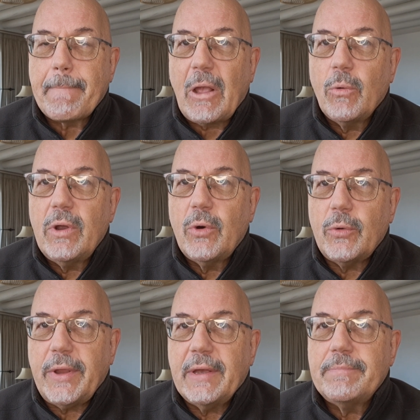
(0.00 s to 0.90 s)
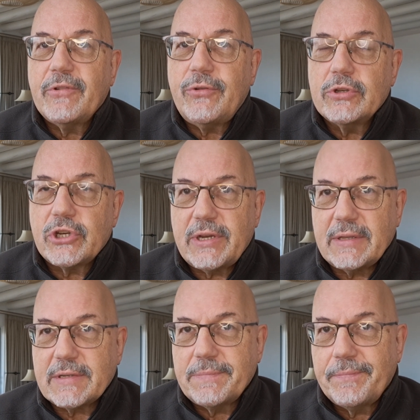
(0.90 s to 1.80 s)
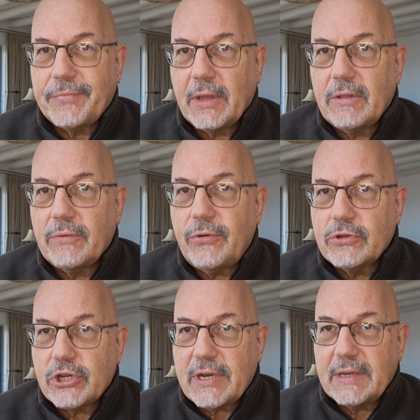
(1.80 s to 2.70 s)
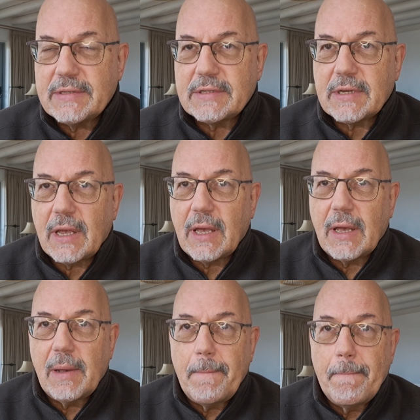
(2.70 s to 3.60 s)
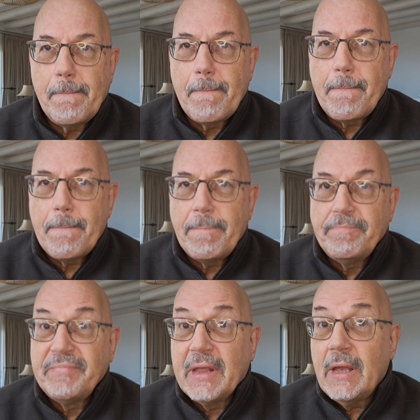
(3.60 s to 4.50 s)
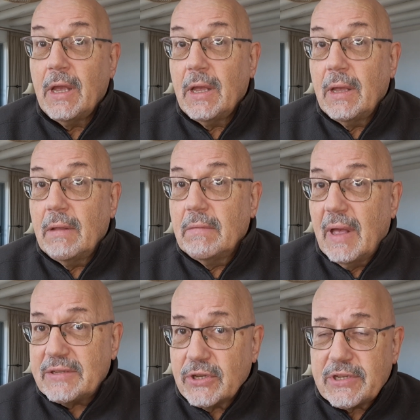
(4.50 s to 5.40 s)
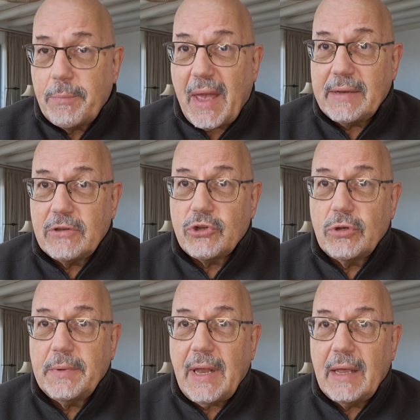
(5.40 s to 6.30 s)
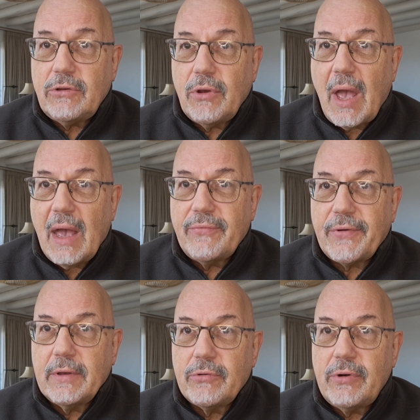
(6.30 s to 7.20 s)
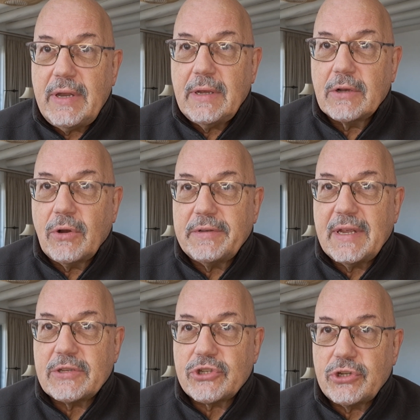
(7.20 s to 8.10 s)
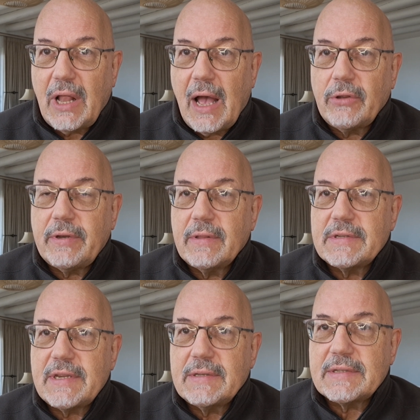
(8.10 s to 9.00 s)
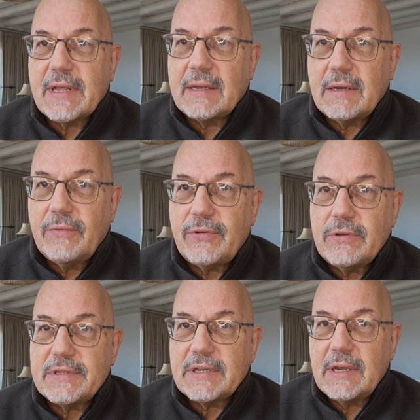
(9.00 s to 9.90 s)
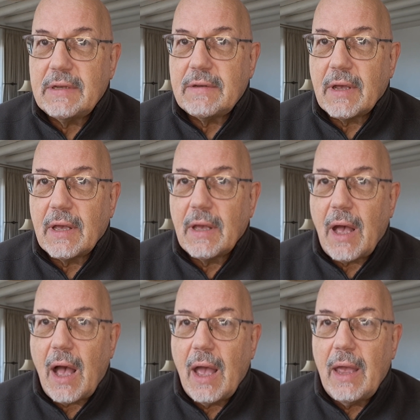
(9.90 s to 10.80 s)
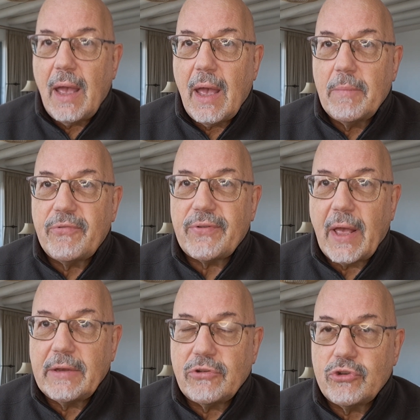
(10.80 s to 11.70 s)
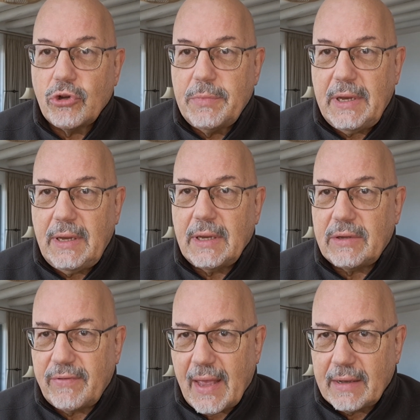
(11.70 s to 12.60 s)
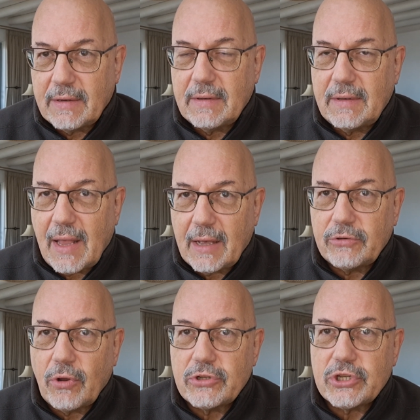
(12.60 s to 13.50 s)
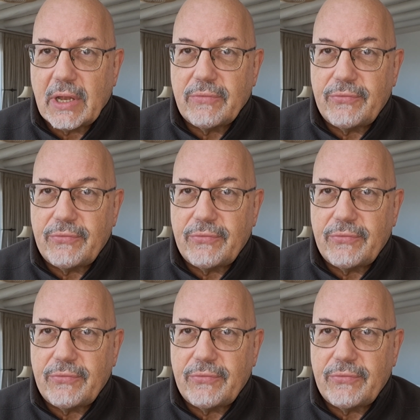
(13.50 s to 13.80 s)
Where were we? Future tense. The future tense, that's not so bad in German, and you have already a contextual out in the sense that if you said, I am flying to Germany, ich werde nach Deutschland